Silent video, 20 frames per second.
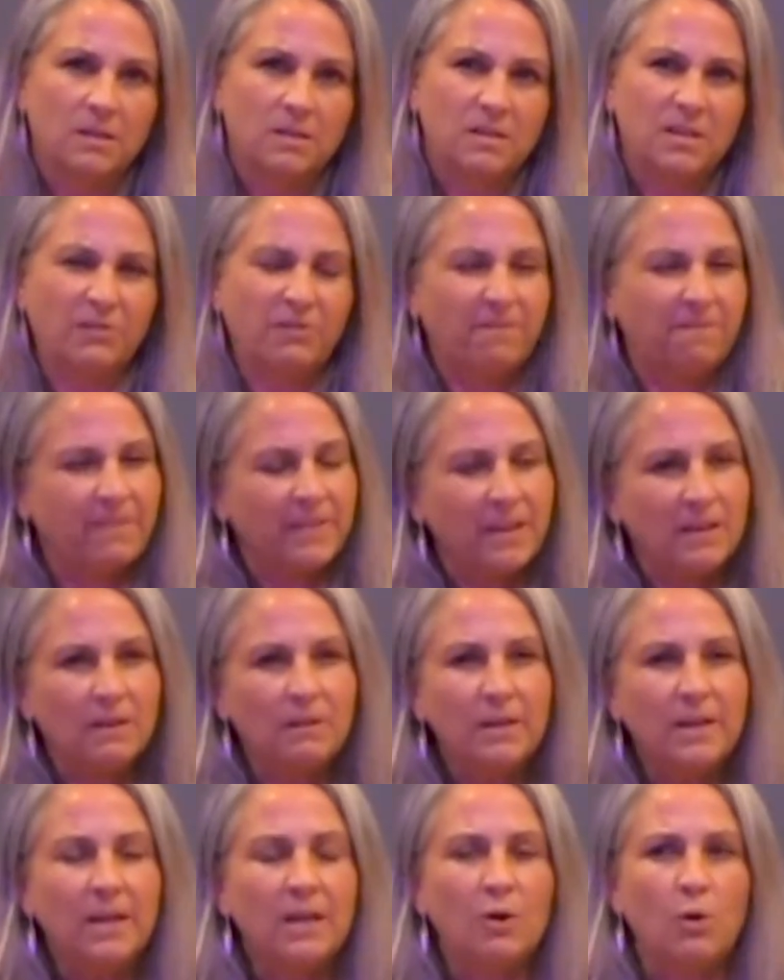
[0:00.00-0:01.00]
to
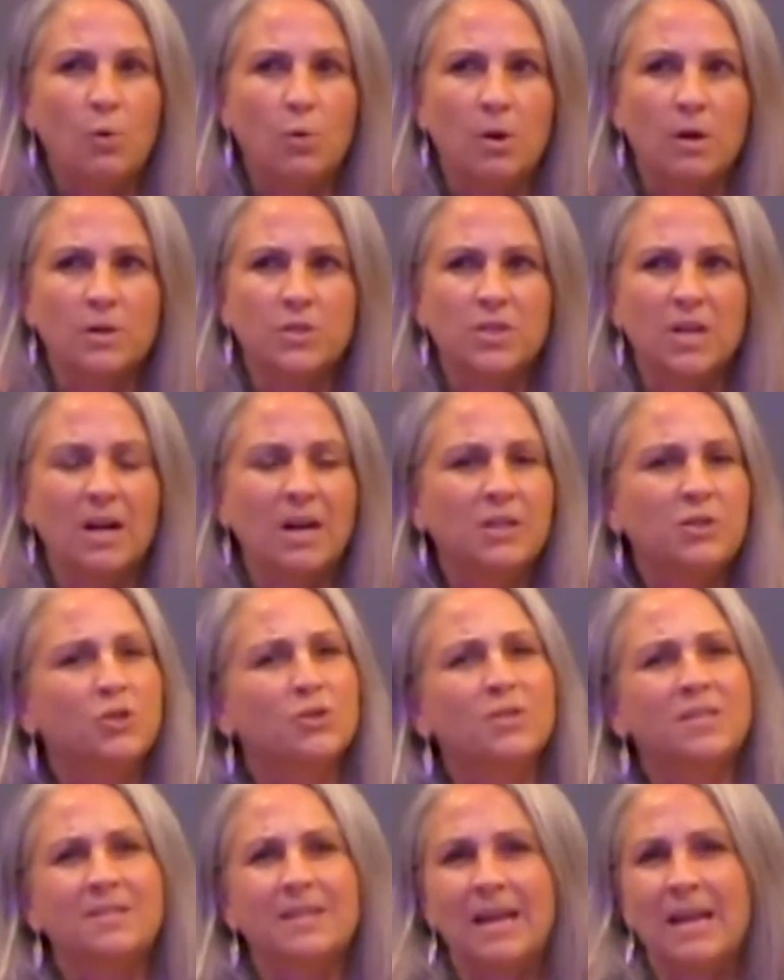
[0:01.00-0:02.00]
feel it or to
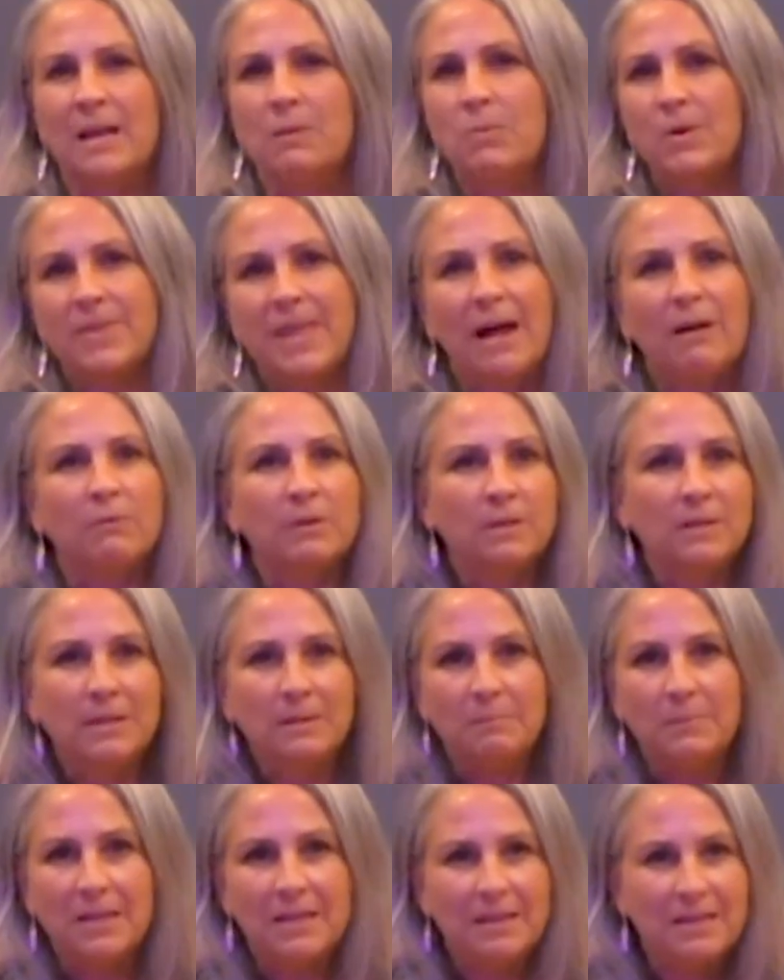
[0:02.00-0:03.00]
understand what that
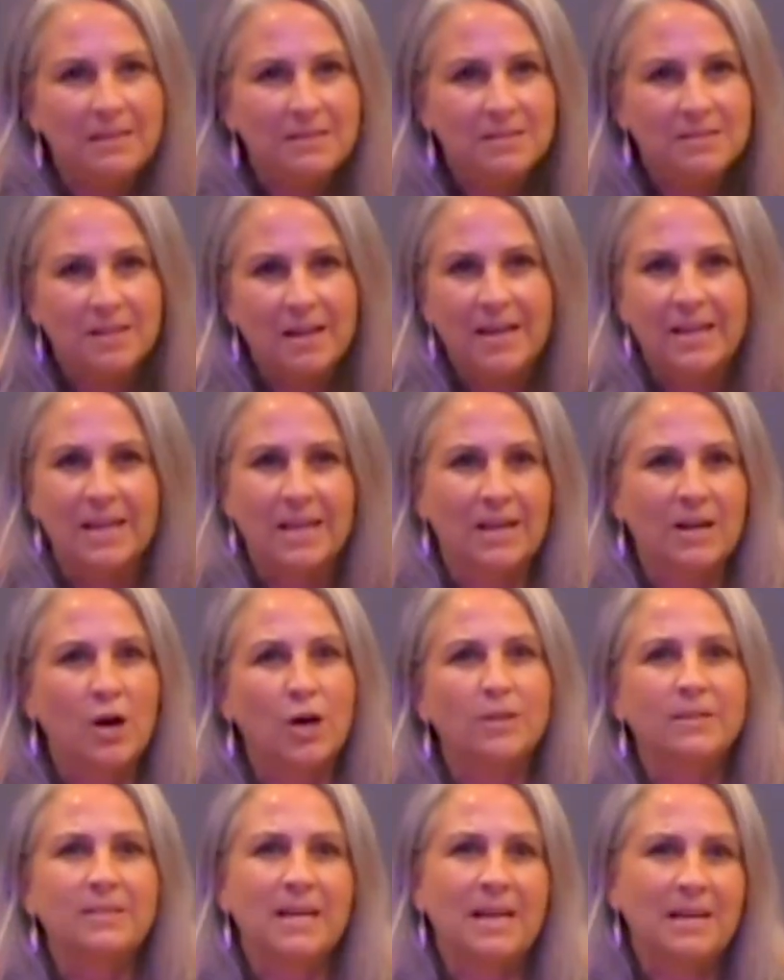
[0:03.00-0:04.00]
really means, like in
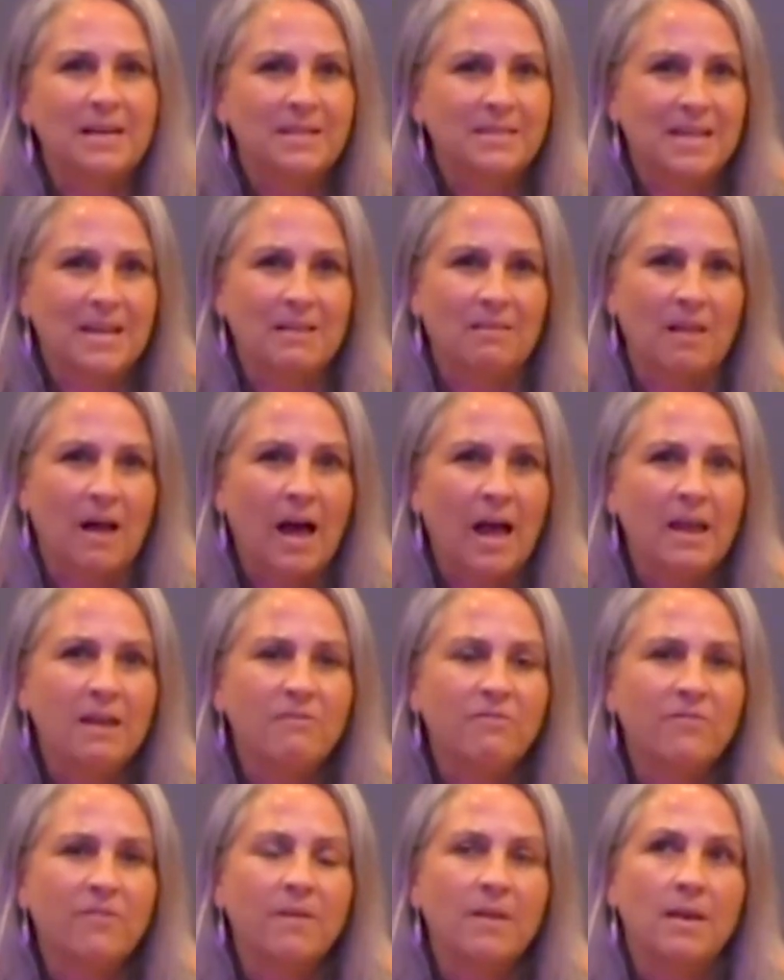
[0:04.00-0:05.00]
our day-to-day
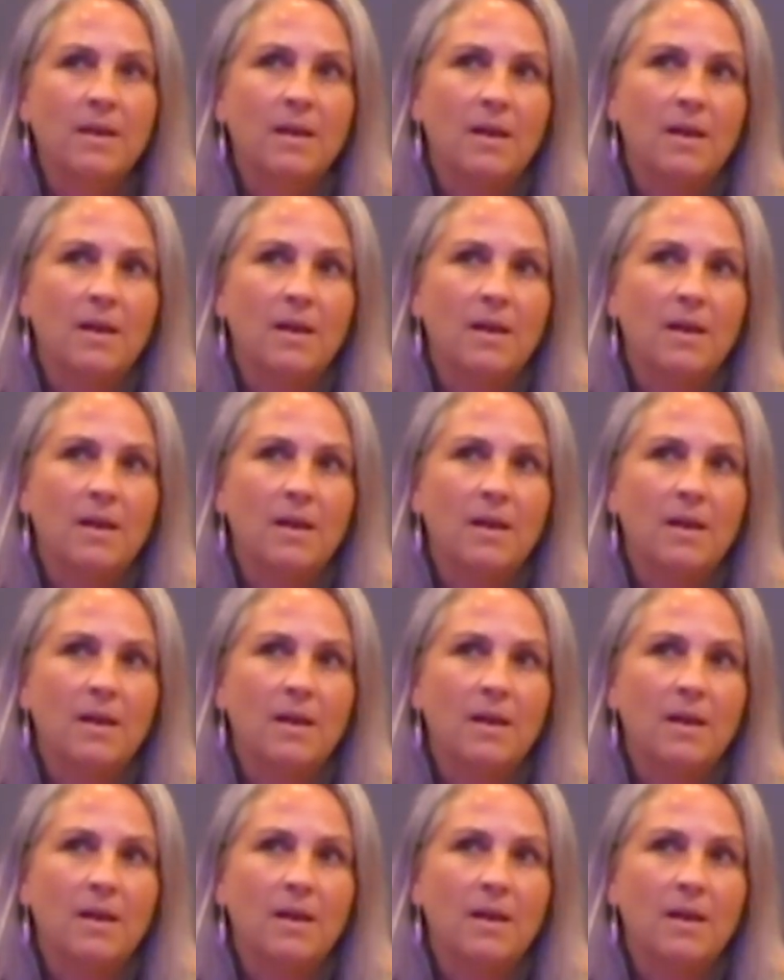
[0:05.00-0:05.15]
life.